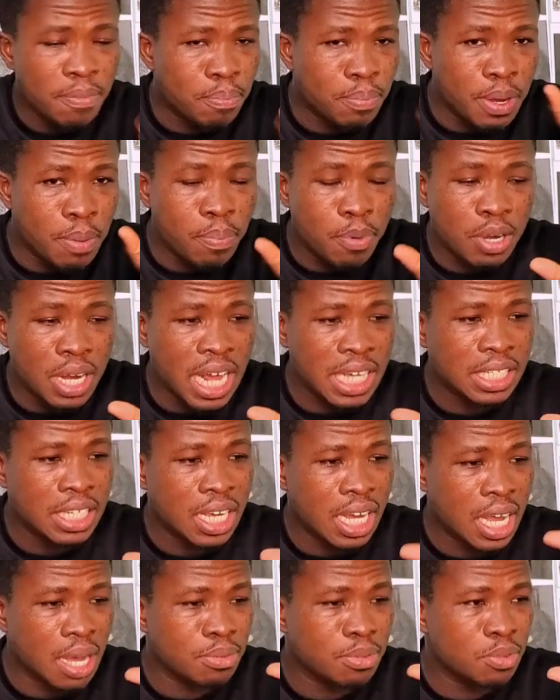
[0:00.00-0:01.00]

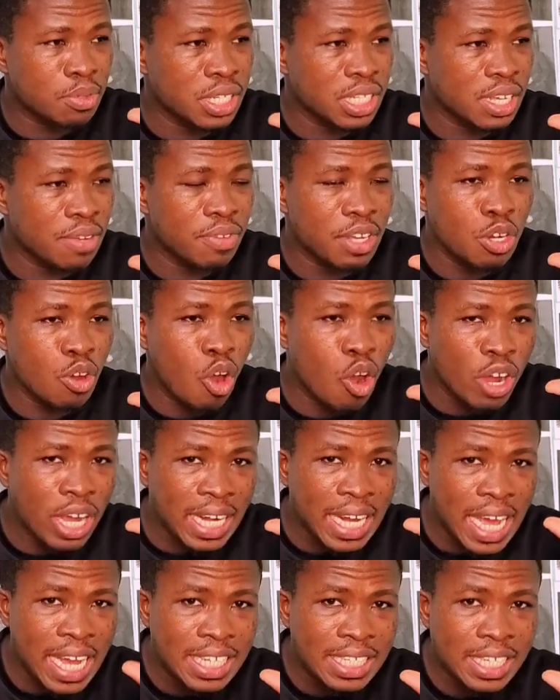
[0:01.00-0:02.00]
pre-production comes with even
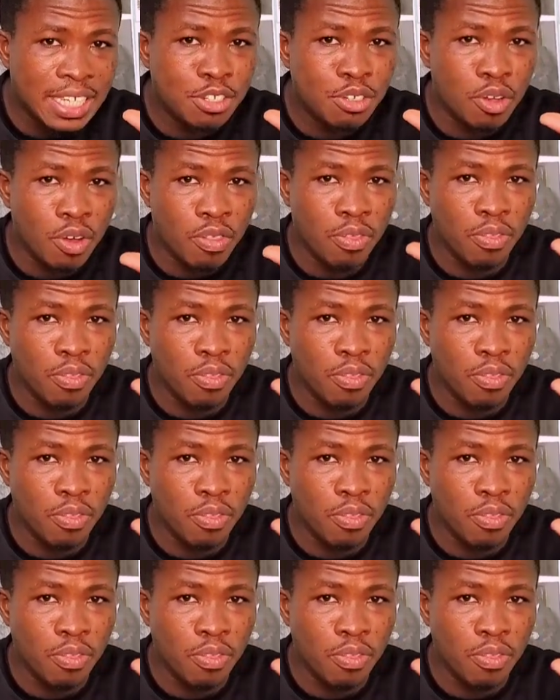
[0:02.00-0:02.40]
organizing your